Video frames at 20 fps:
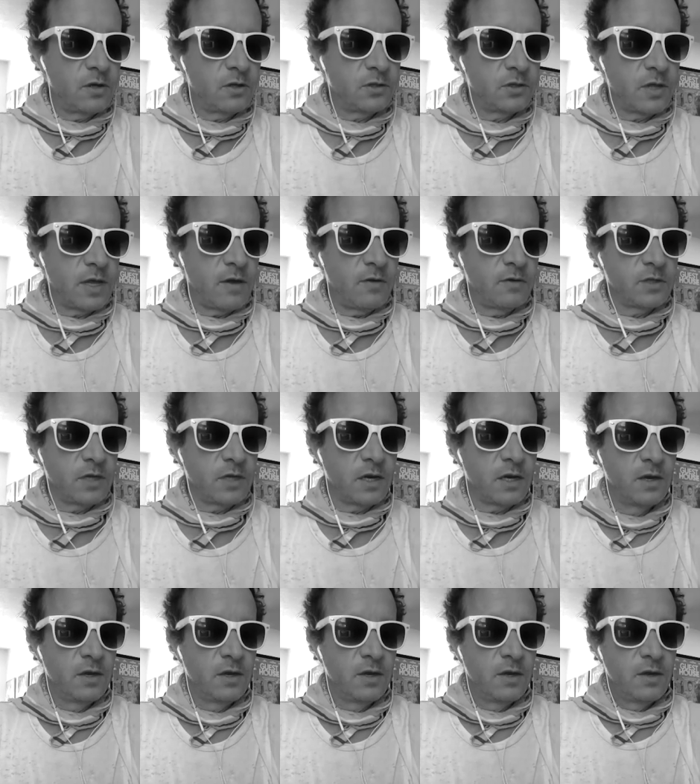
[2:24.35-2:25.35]
So that was like
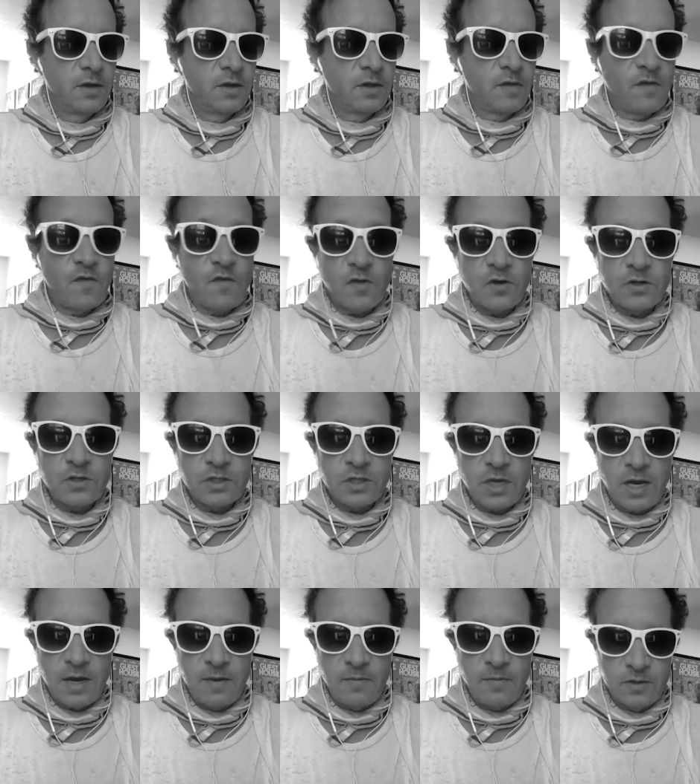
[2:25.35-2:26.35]
the first
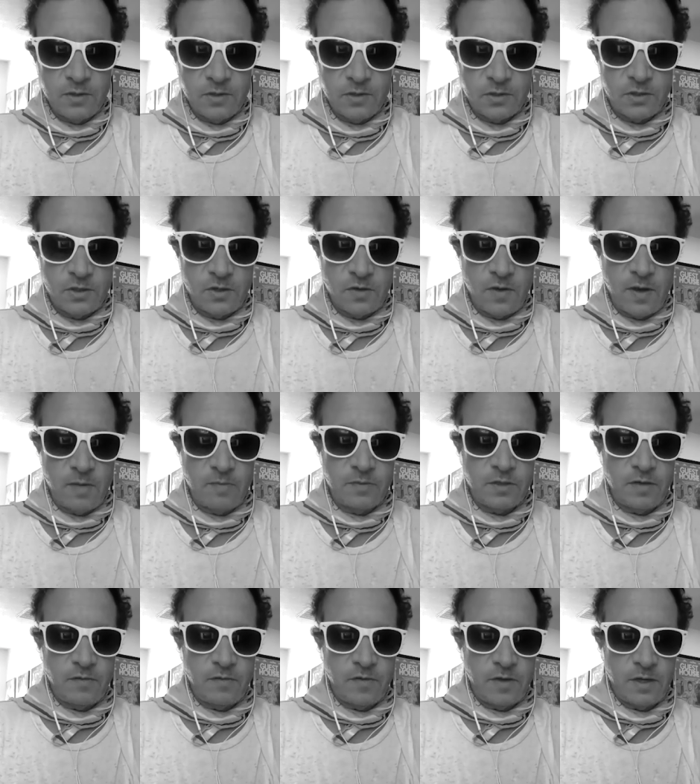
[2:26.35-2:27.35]
time was you know
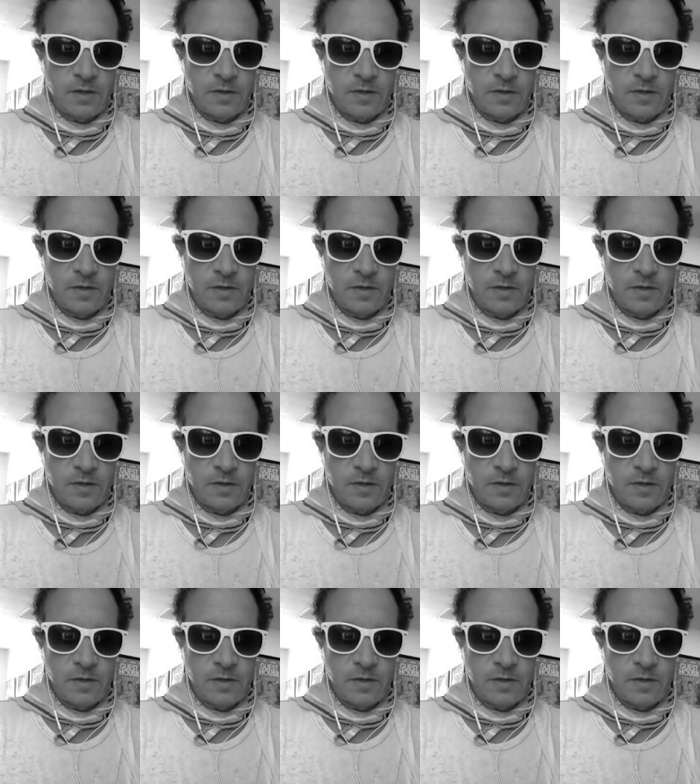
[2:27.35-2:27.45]
MTV.